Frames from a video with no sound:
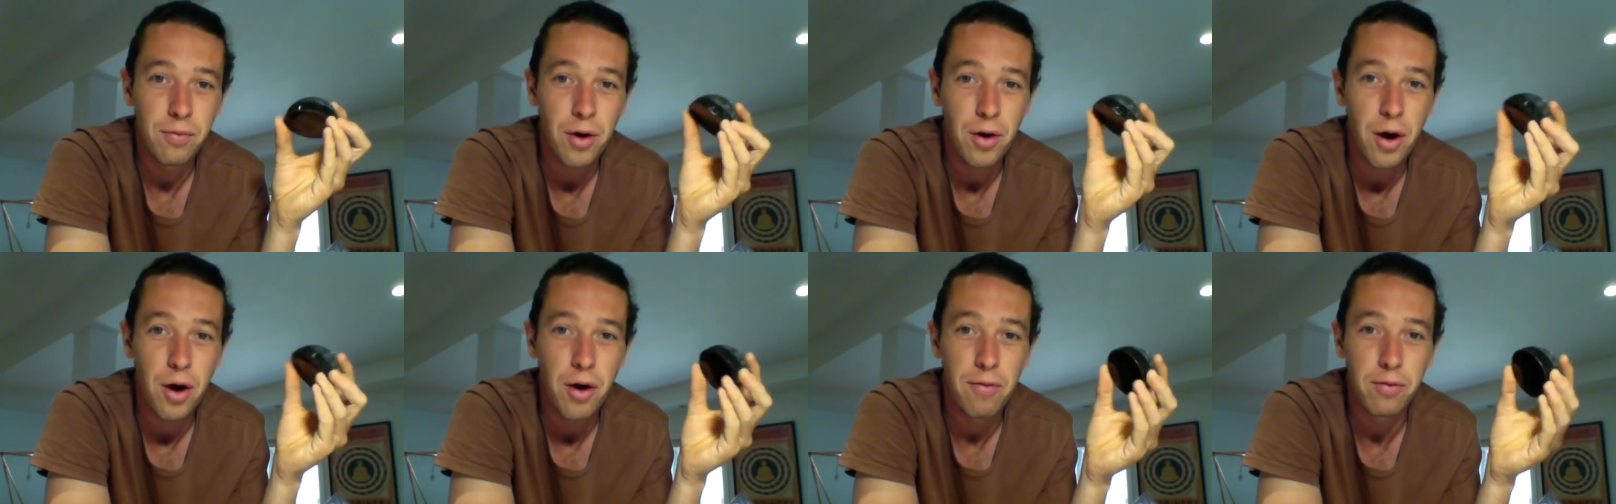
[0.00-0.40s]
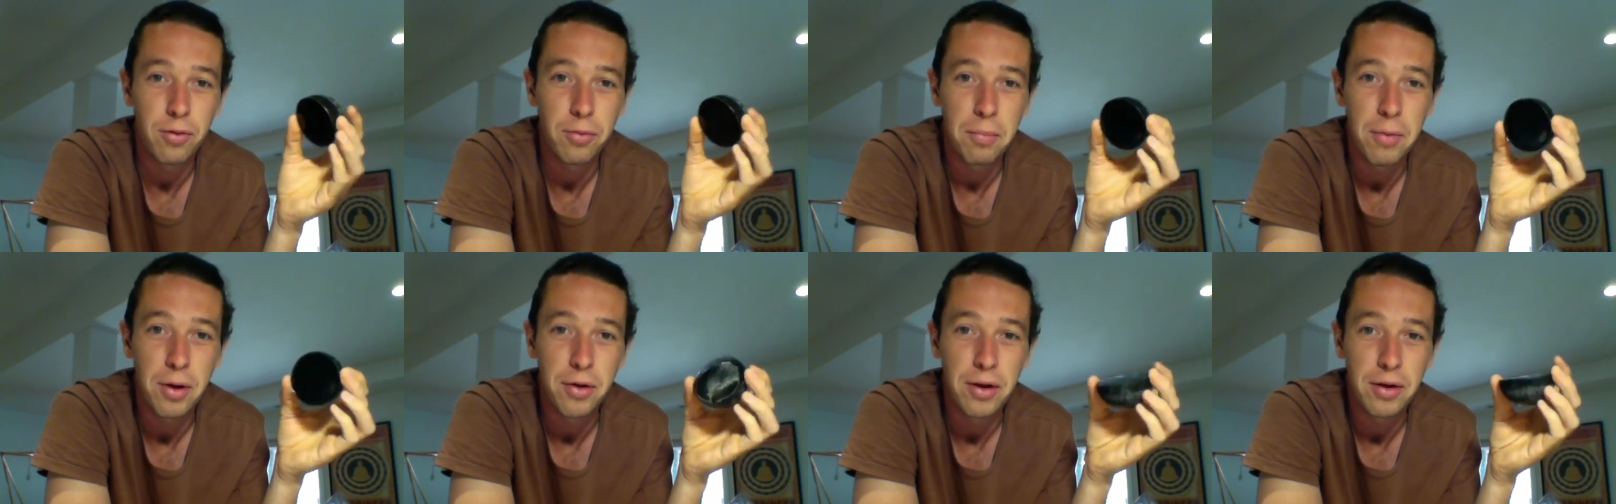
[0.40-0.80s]
over
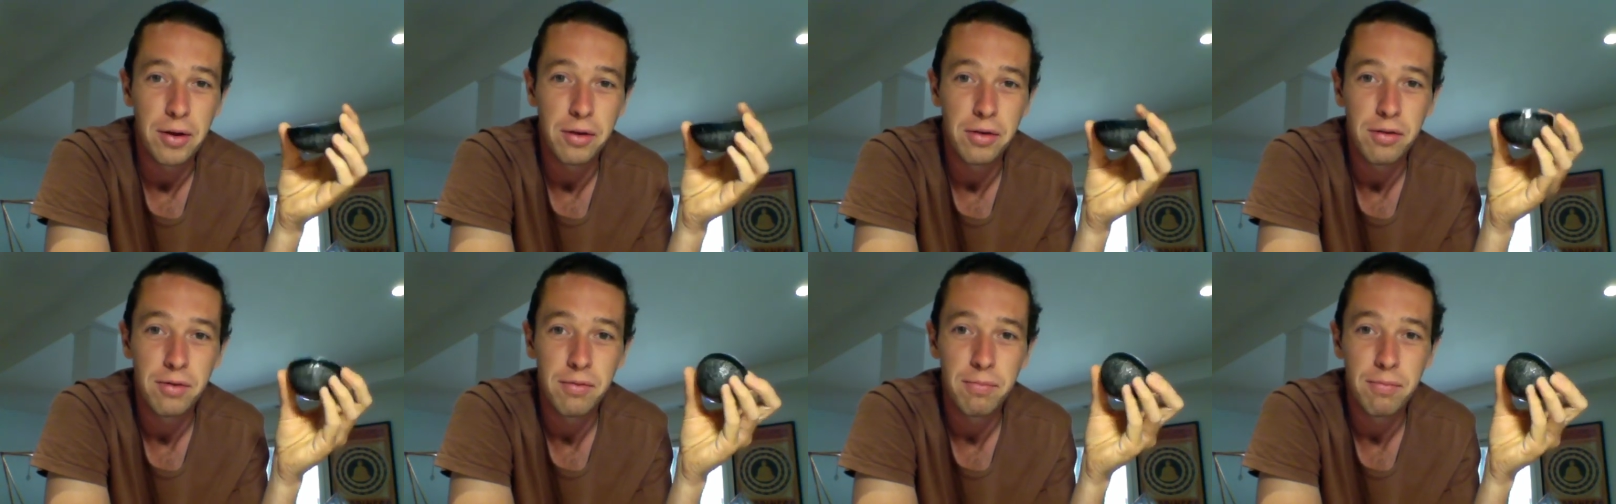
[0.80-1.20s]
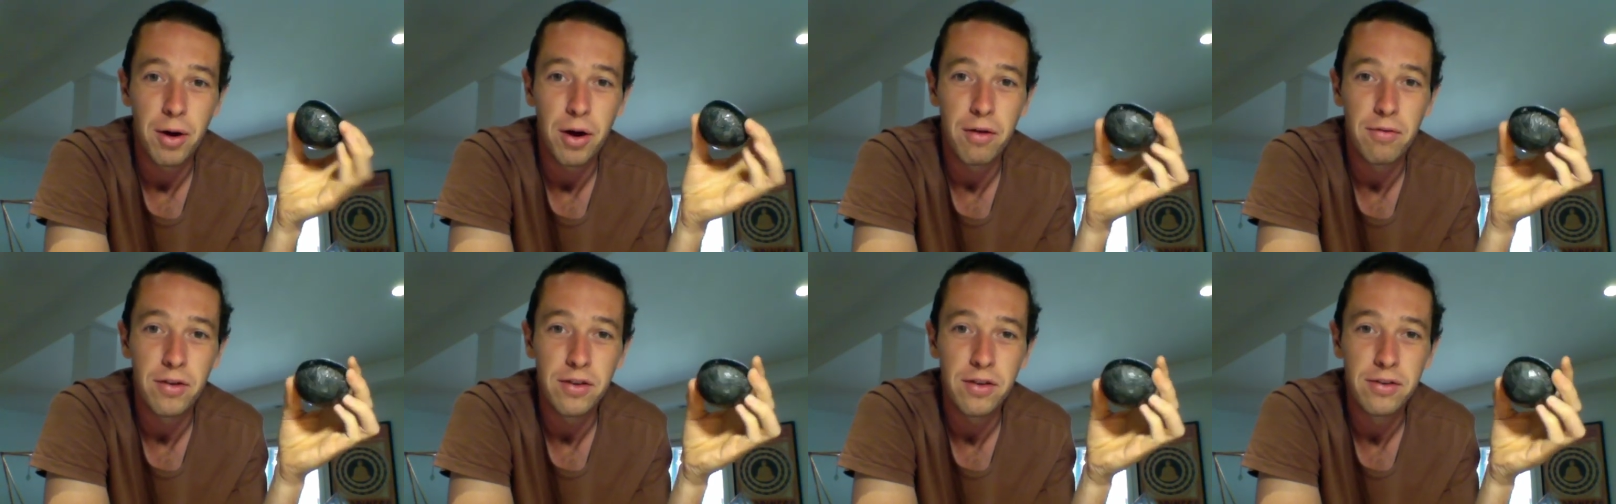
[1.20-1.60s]
1 million
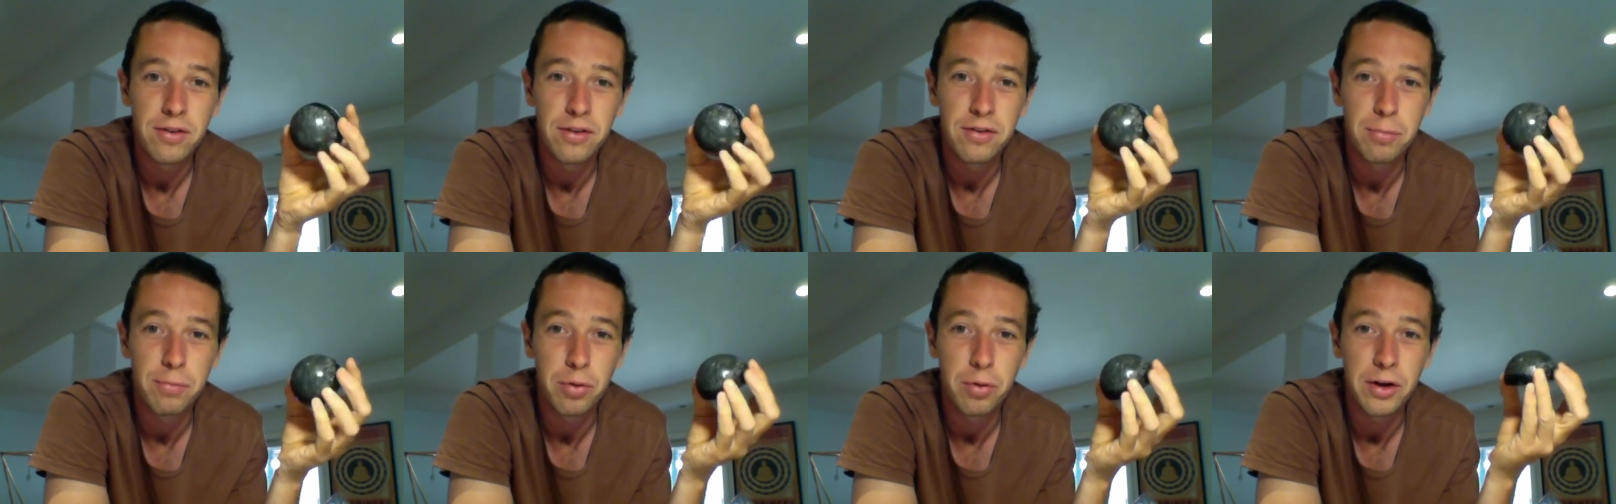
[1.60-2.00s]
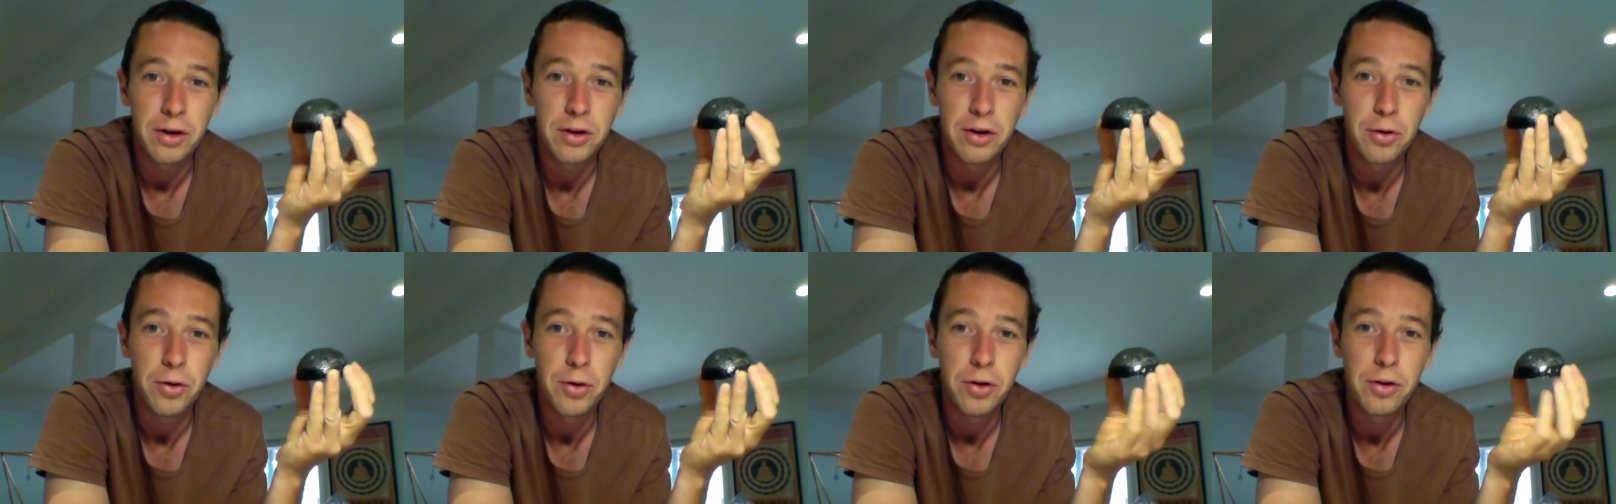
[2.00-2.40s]
Bovis is pretty
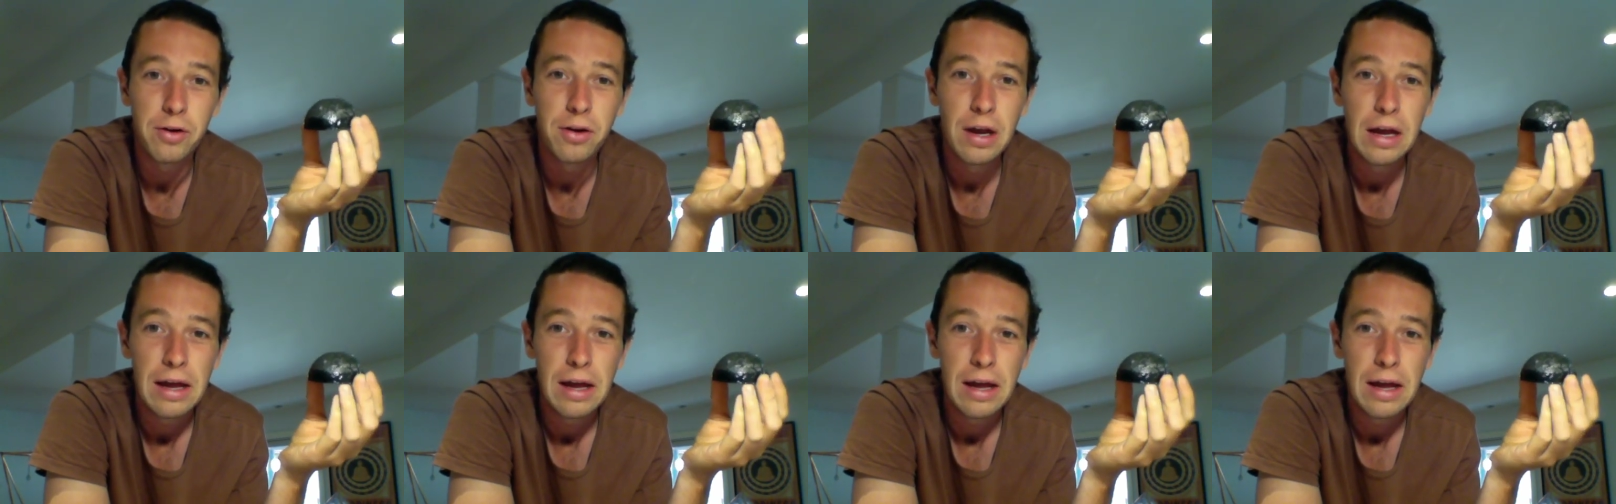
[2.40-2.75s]
good.